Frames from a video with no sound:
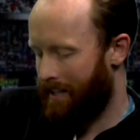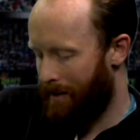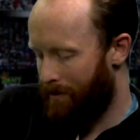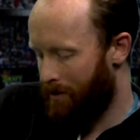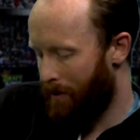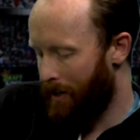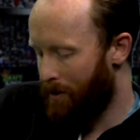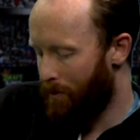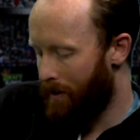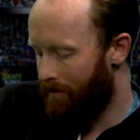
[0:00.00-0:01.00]
up Schmeichel
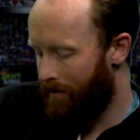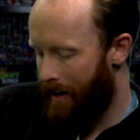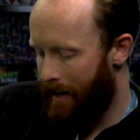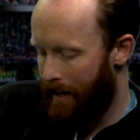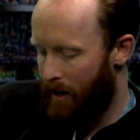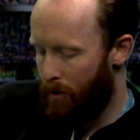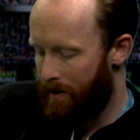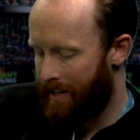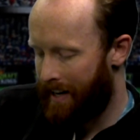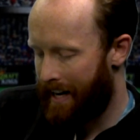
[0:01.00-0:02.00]
with
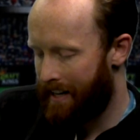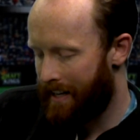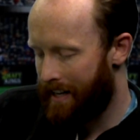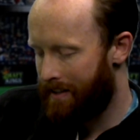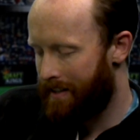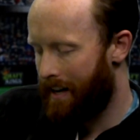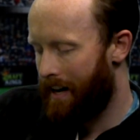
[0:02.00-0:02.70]
Luis Hernandez.